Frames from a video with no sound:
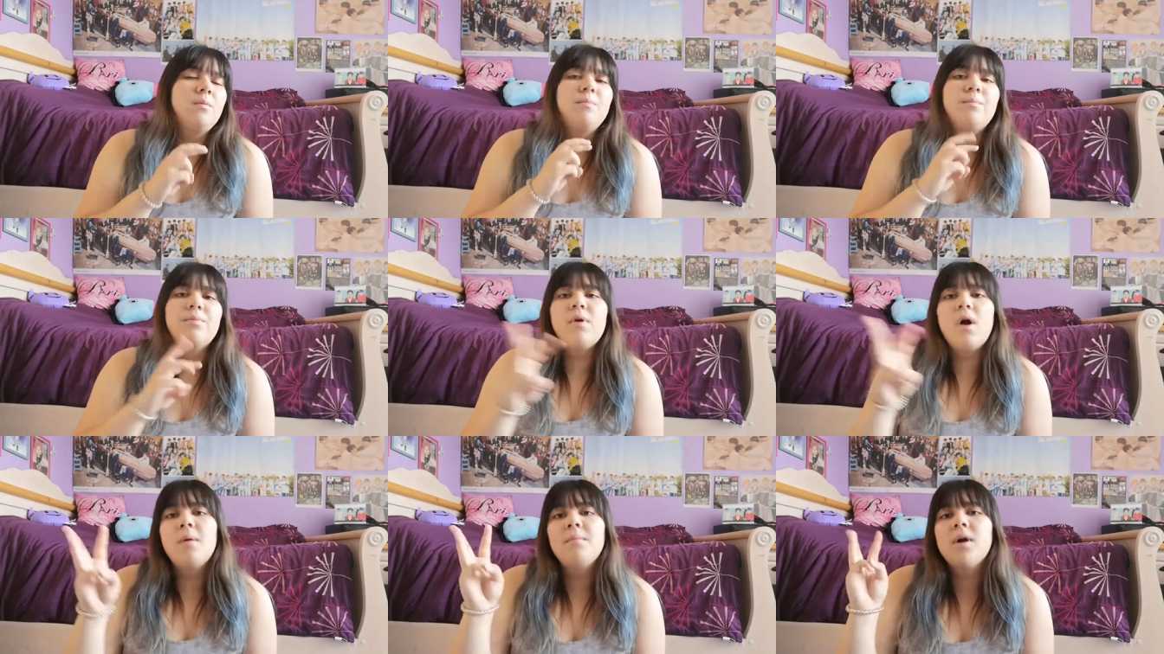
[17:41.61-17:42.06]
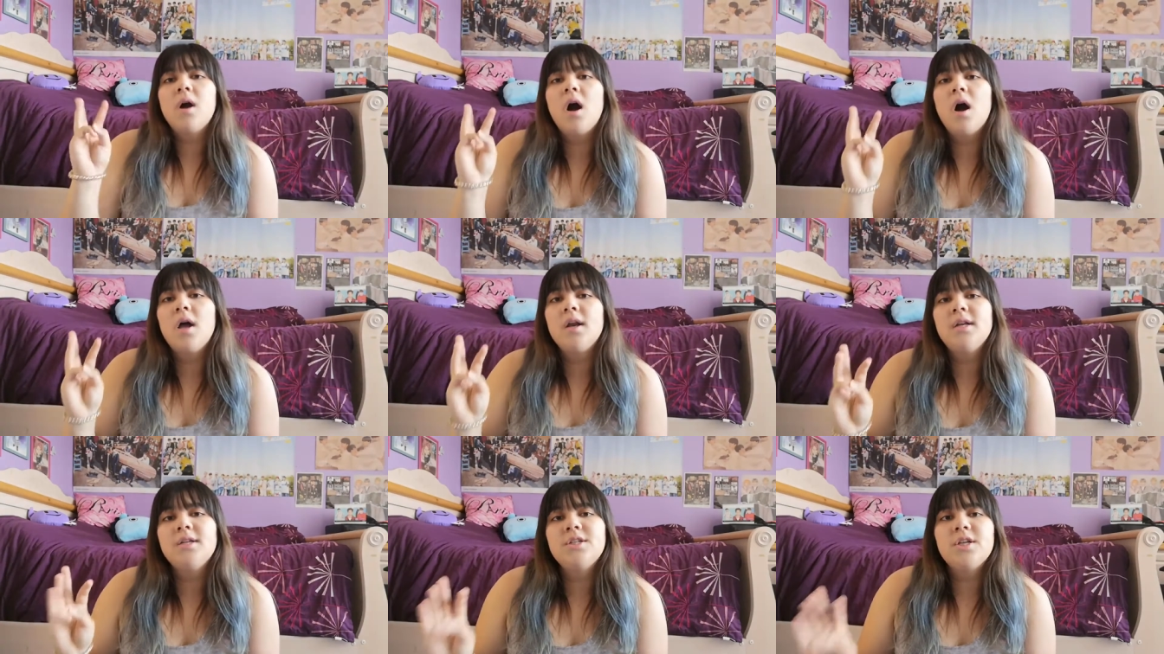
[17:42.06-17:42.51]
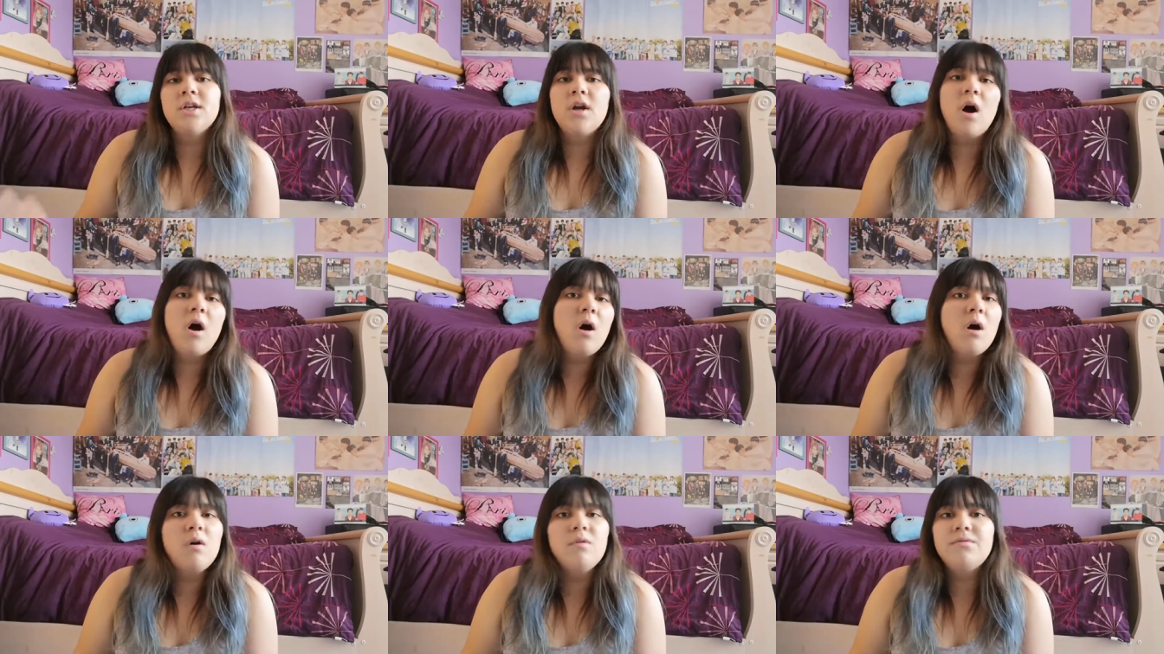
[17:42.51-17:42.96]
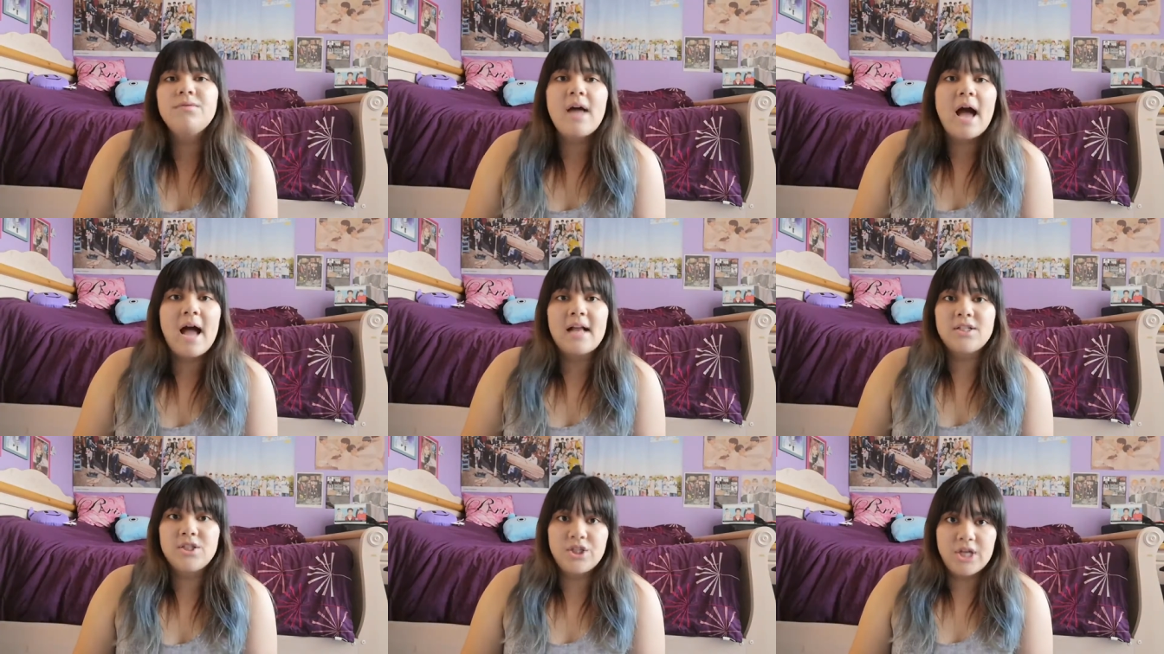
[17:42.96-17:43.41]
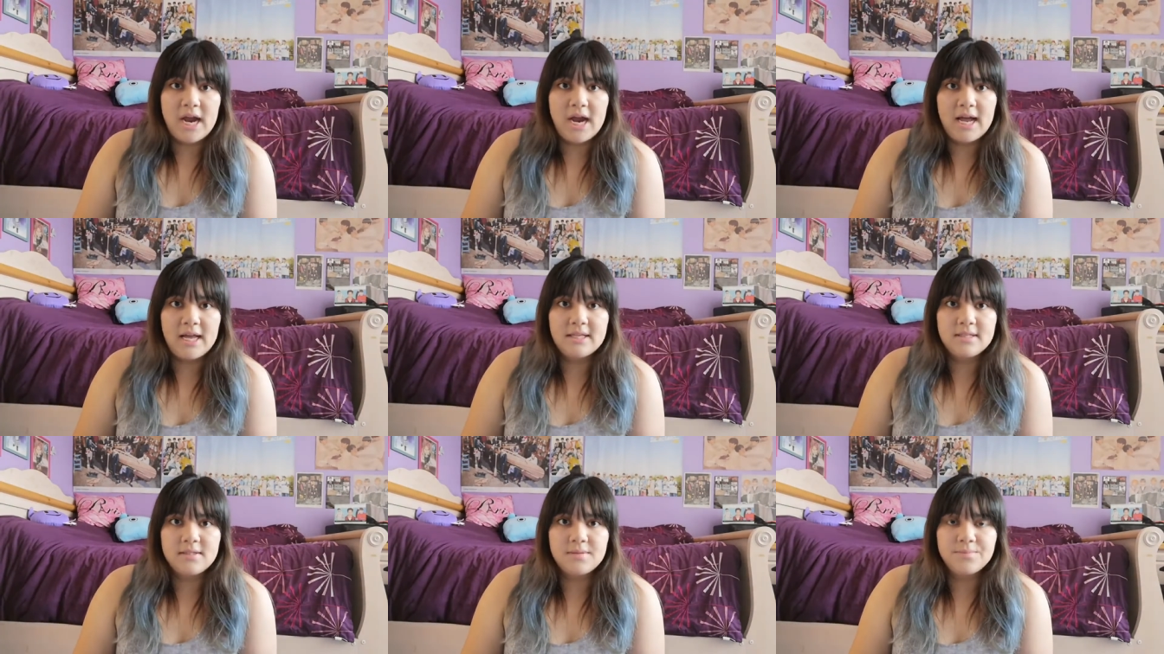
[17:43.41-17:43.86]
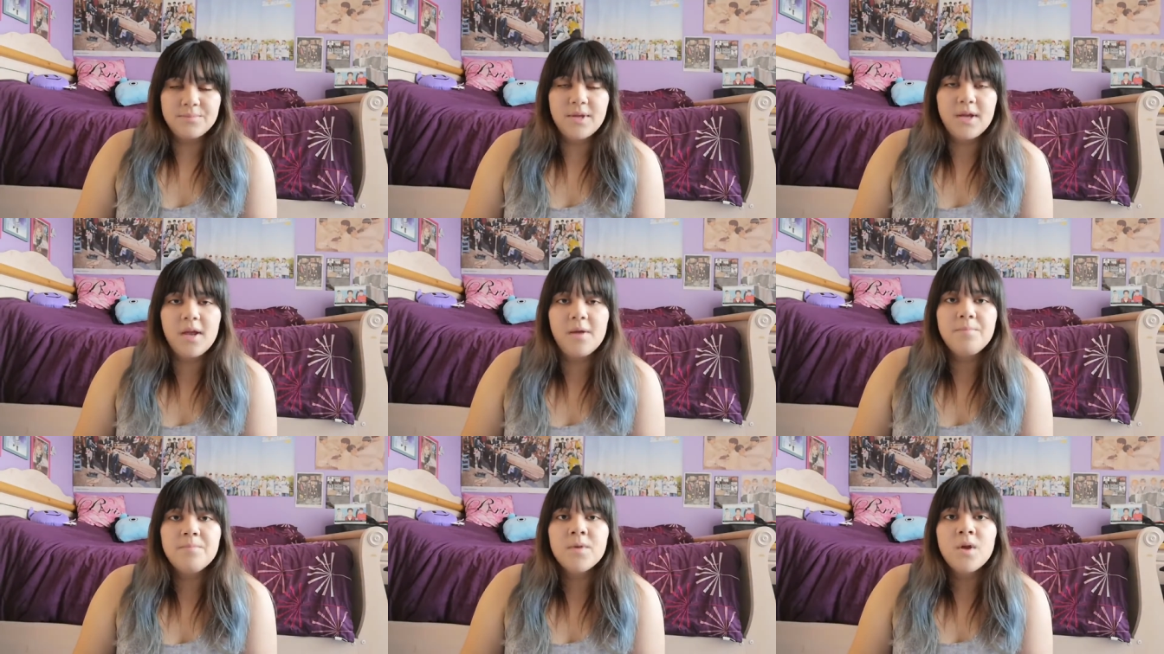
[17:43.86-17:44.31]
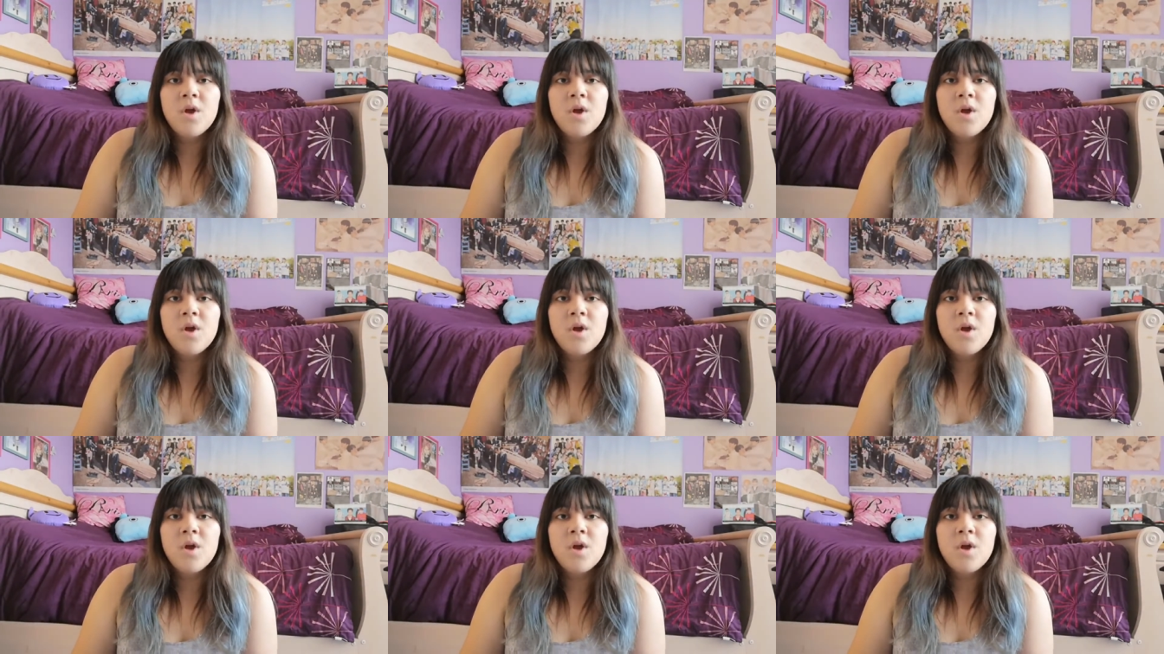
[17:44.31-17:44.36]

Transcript: prom cottage, and all that jazz, okay?